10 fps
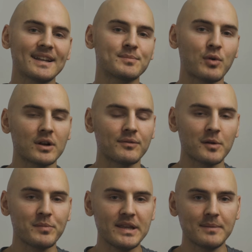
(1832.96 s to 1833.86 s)
as part of
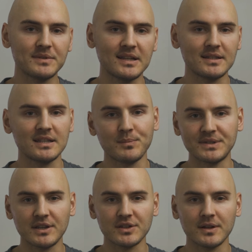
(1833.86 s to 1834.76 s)
our PMCC
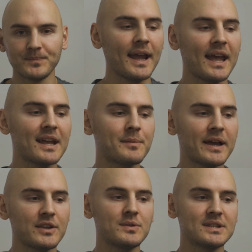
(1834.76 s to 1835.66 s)
position. And
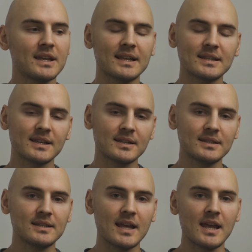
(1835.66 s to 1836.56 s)
by using a
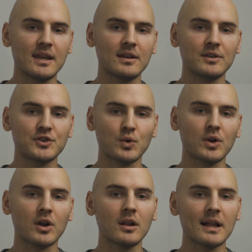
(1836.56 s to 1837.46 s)
60-day
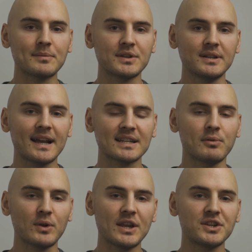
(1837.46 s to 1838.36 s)
short call option
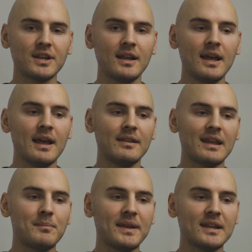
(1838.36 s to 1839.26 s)
expiration,
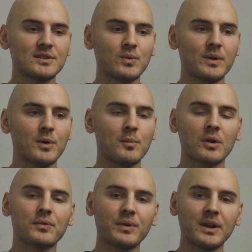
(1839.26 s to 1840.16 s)
that means we will
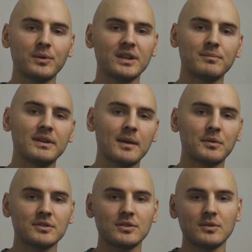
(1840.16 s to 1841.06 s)
more frequently be
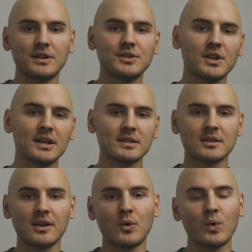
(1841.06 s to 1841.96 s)
able to
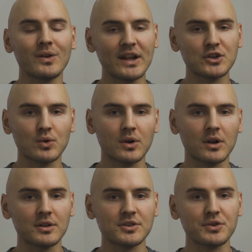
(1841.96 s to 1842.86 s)
adjust where that short
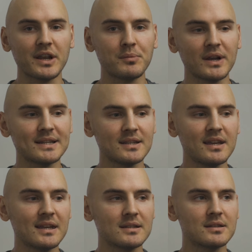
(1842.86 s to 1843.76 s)
call strike price
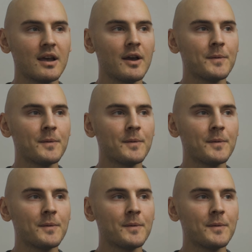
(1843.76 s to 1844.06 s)
is.